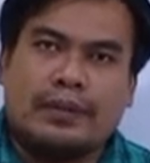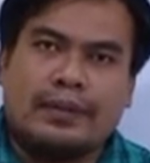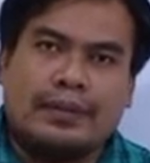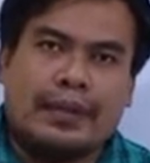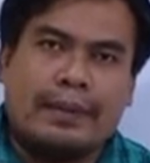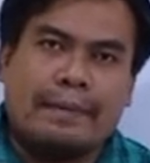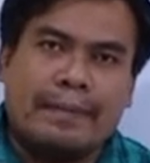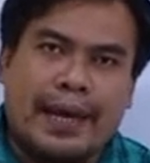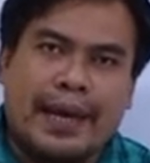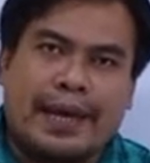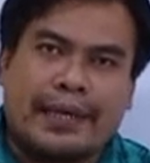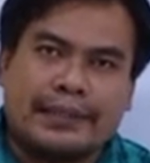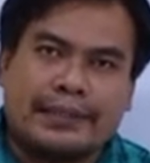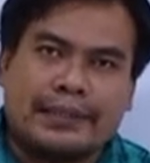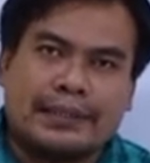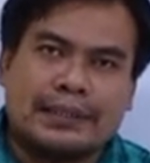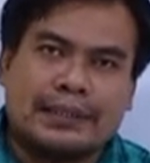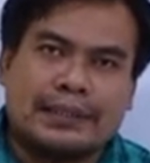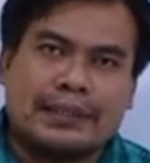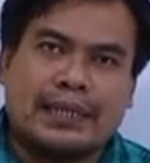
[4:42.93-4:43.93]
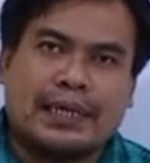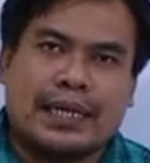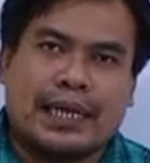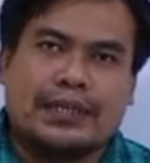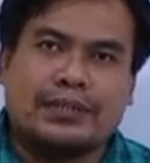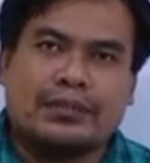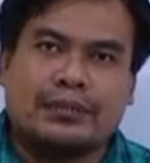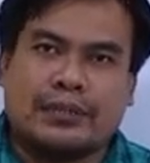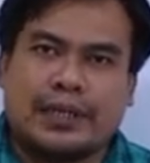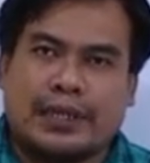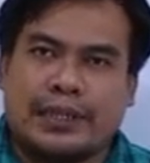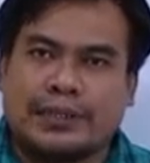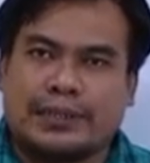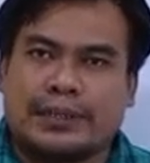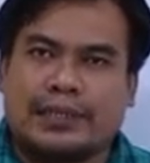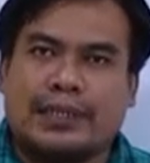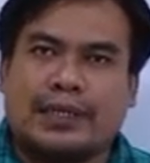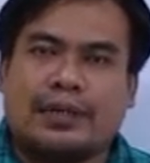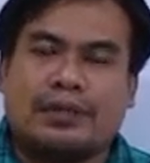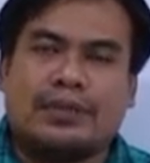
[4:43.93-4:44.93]
the match, as you can
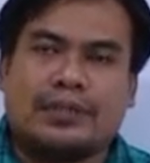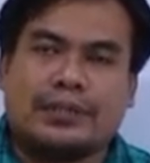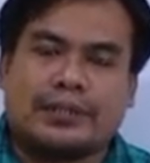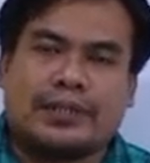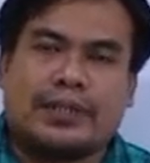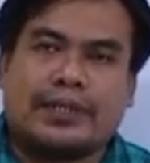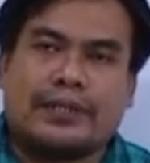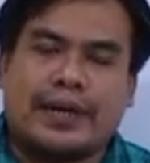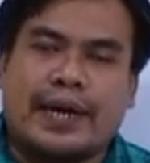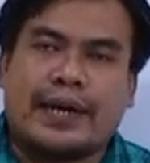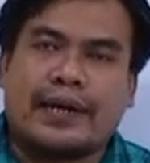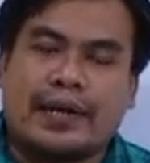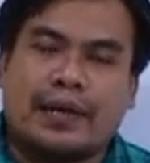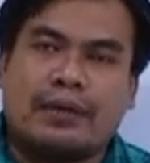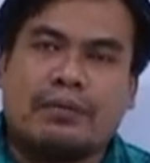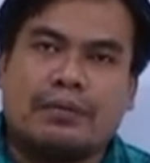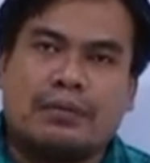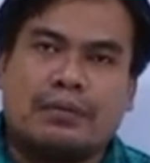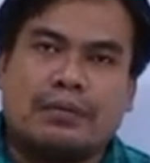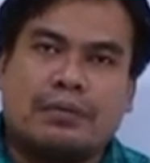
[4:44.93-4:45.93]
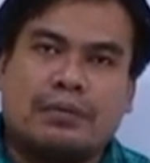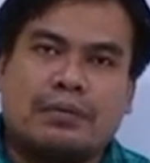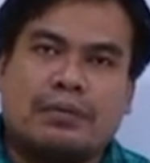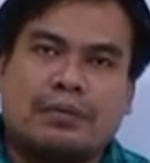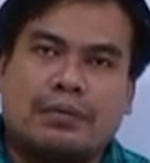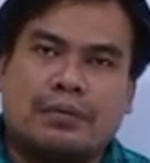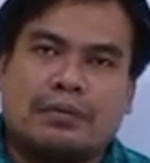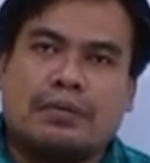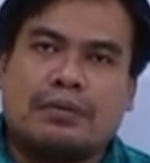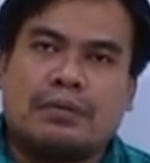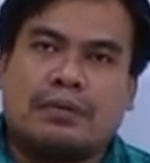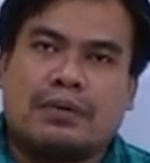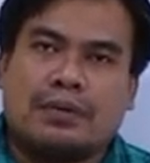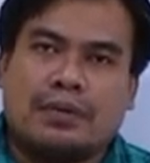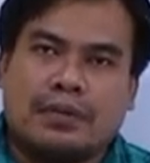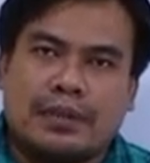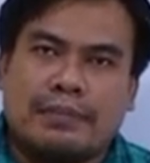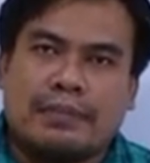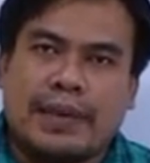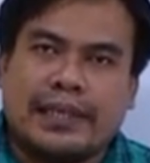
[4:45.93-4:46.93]
see on the screen right now,
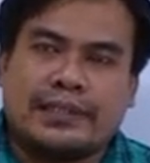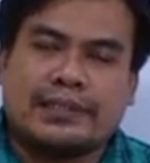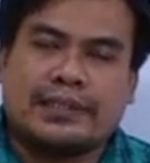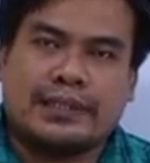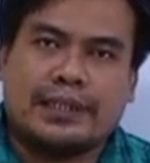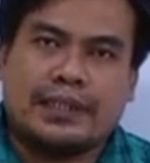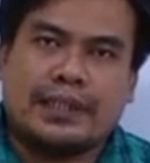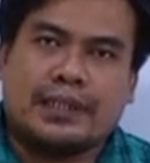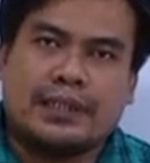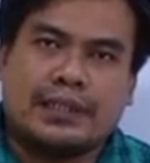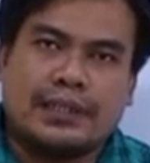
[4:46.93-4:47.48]
the matchstick,